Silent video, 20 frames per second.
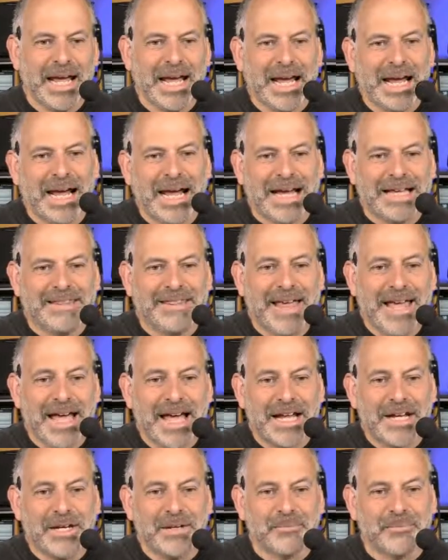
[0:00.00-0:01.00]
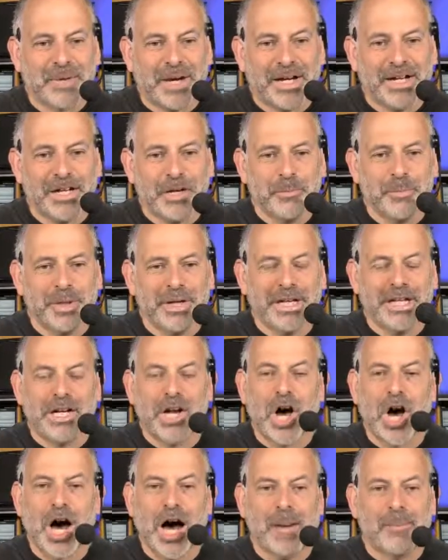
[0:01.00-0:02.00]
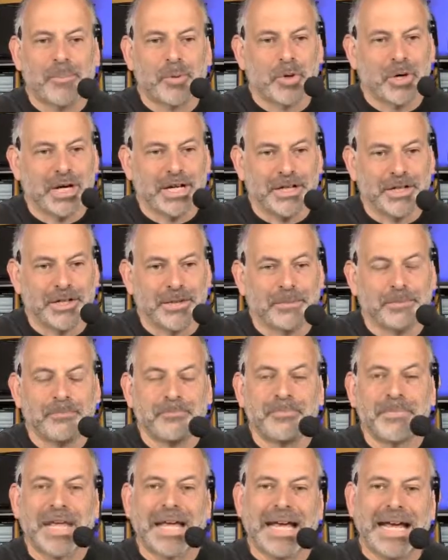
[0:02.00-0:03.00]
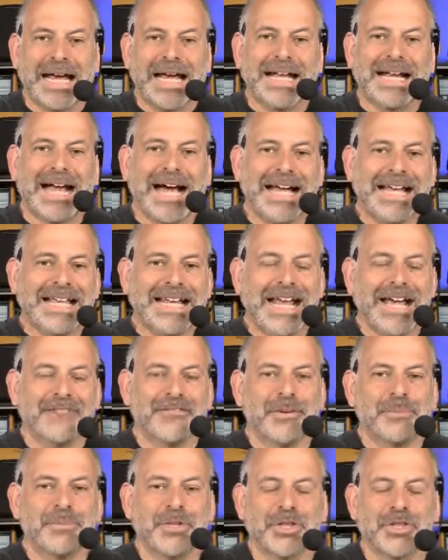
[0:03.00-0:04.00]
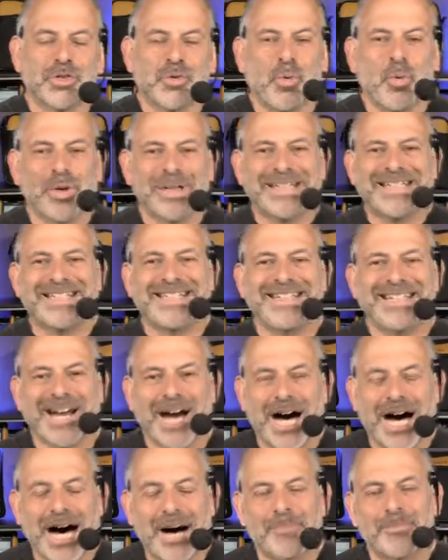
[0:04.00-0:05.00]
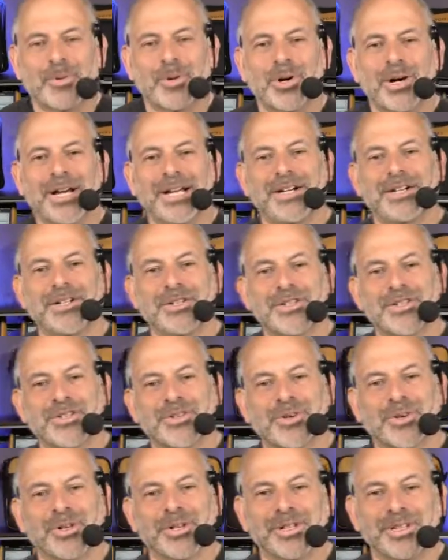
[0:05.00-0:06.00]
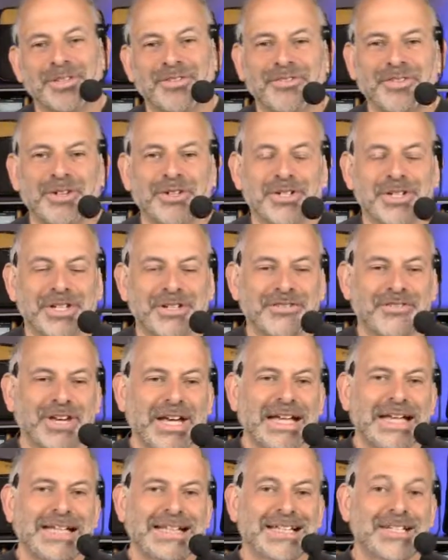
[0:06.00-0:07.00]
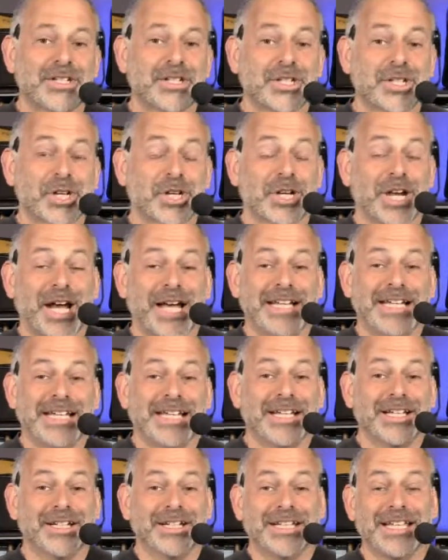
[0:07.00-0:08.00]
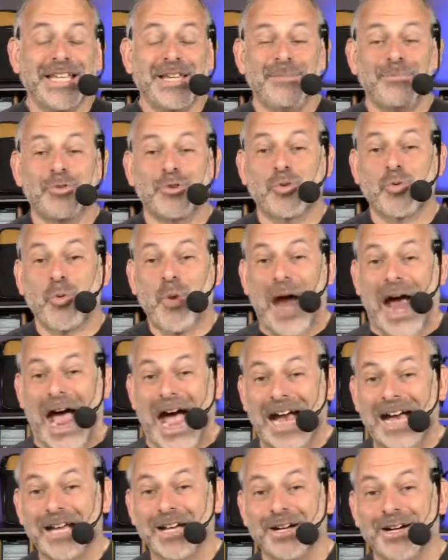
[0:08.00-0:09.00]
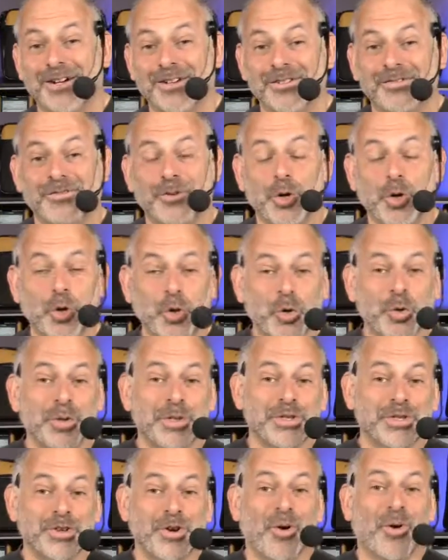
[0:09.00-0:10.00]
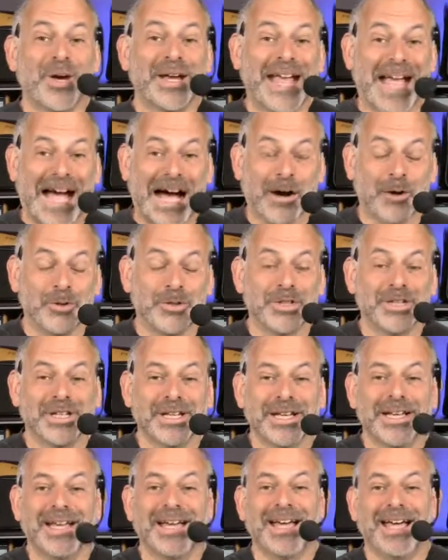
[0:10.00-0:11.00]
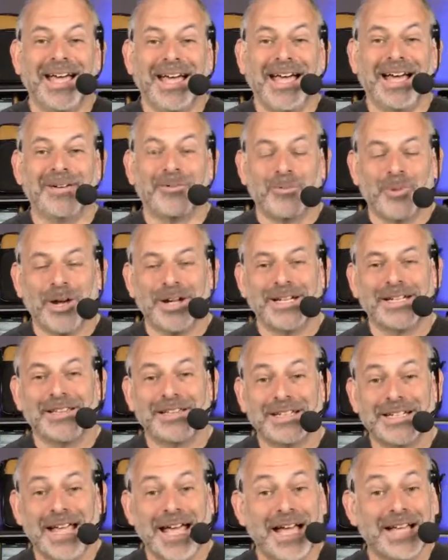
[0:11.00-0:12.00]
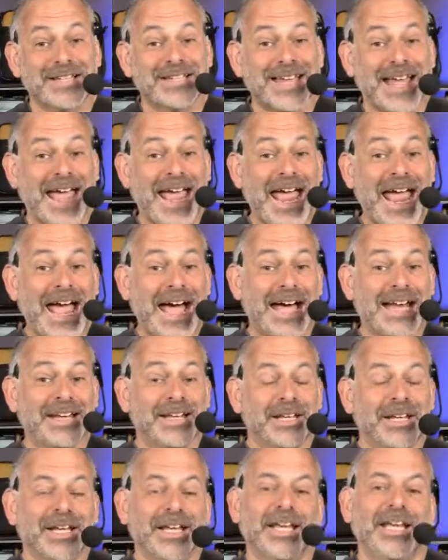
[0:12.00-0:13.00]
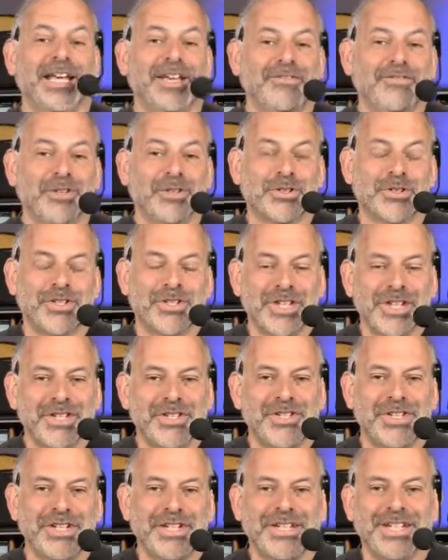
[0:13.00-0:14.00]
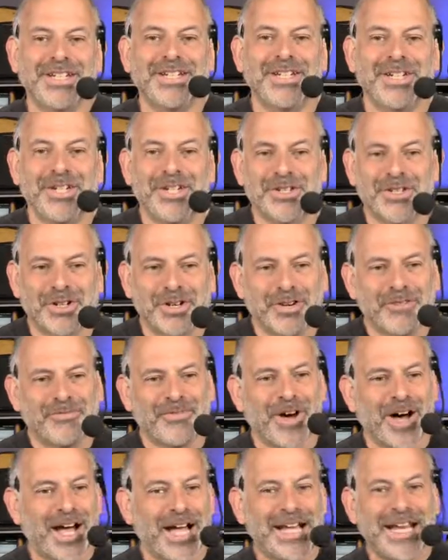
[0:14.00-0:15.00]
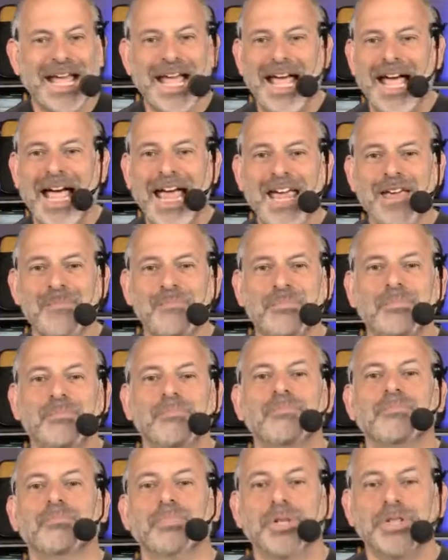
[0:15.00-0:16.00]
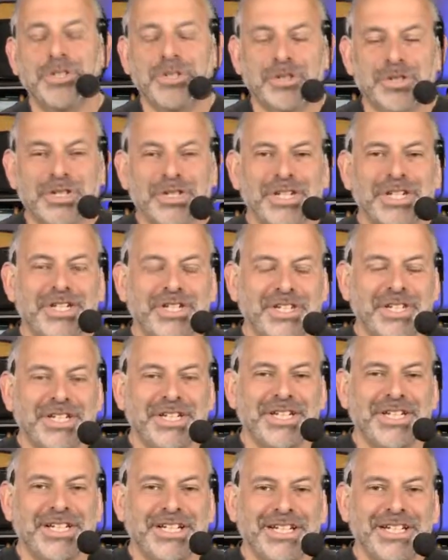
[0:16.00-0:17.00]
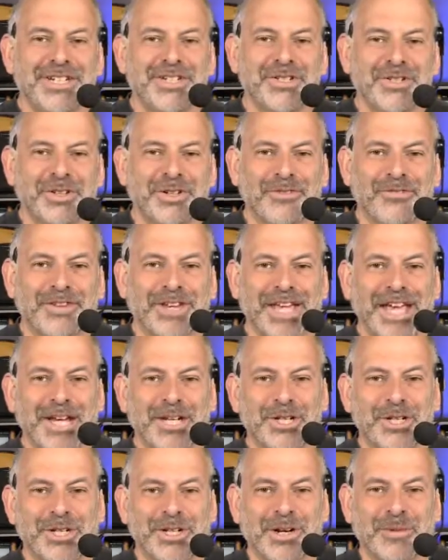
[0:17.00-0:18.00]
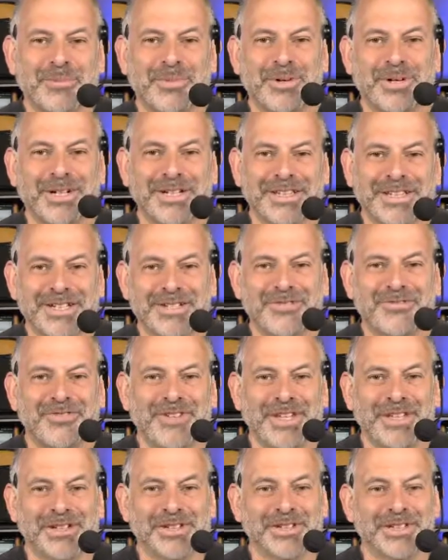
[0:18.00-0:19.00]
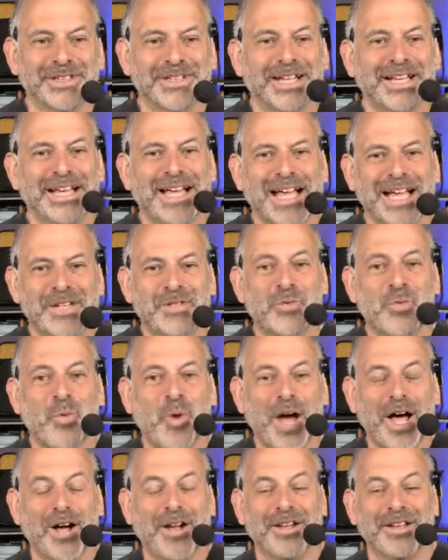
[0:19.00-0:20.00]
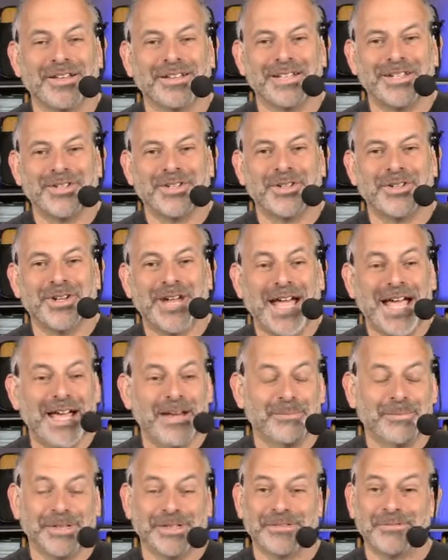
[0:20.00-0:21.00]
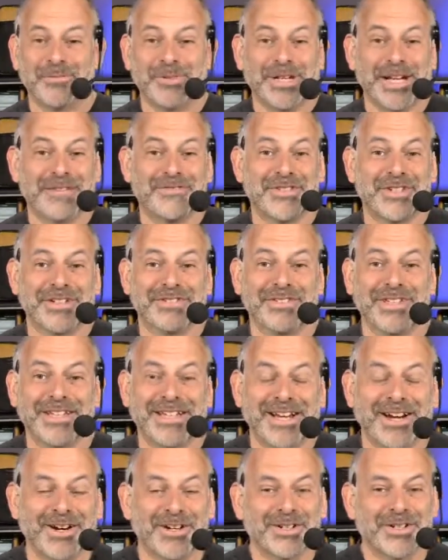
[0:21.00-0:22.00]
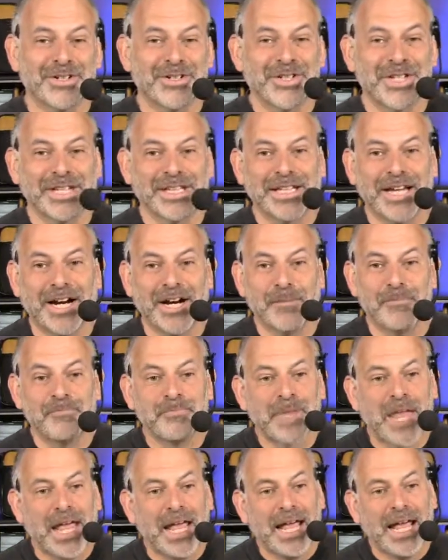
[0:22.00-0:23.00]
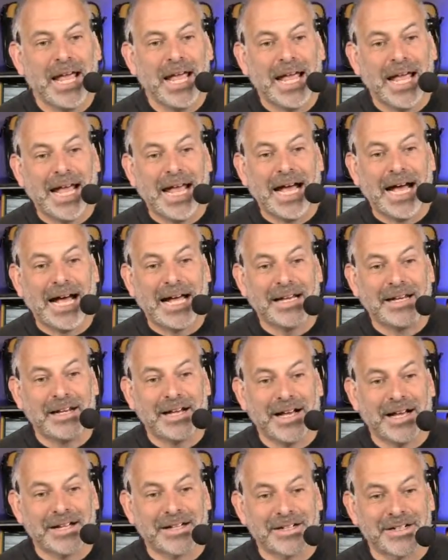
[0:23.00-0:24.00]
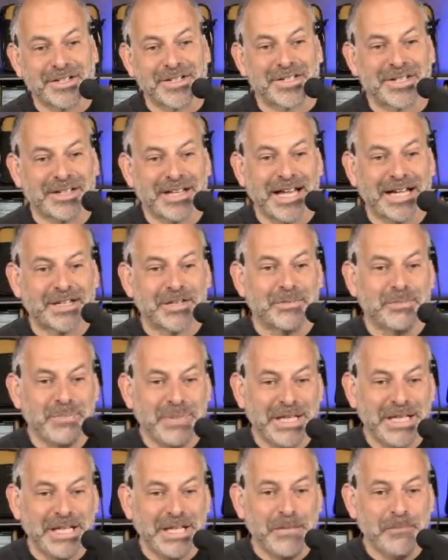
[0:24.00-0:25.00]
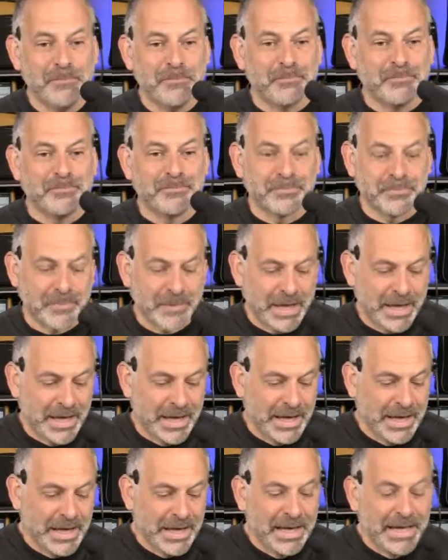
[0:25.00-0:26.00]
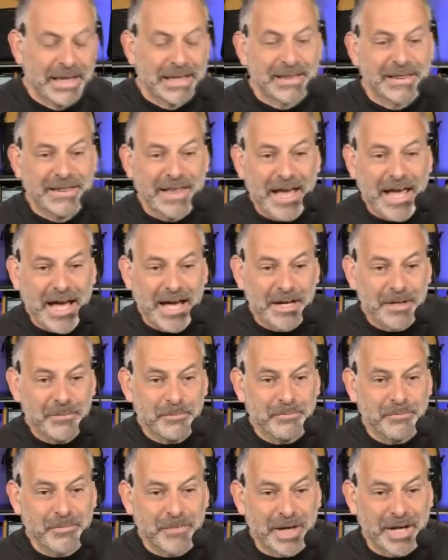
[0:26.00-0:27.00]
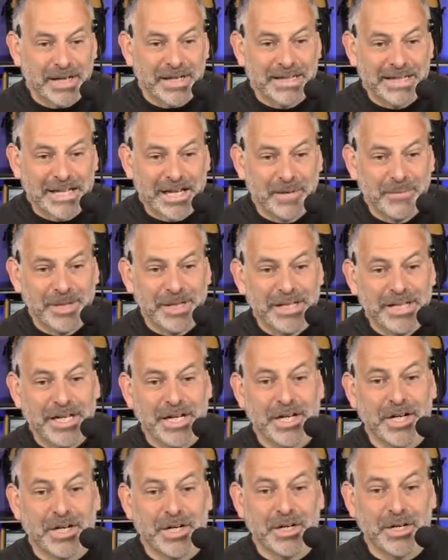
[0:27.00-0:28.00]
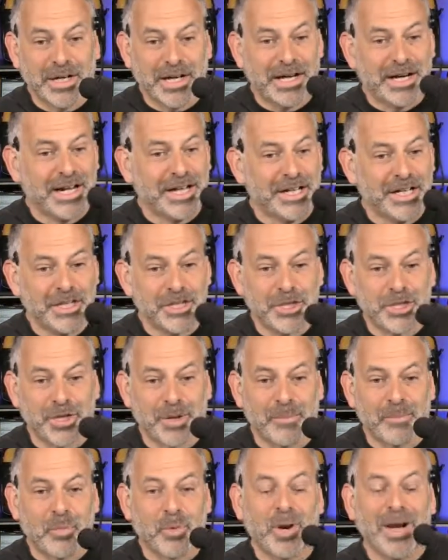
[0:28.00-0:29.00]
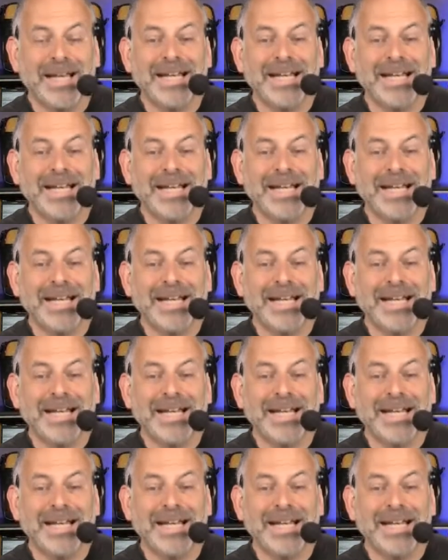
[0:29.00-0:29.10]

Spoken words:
And then I'm going to put in operator. And I can have up to 20 operators stored in the Versive. This is a good idea to keep track of who is going out and running the tests. And if you're CCTT certified, hey, put your CCTT certification number in this field as well as your name. We can have 60 characters in there. And I'm going to select me. Then I'm going to come in here and I'm going to jump right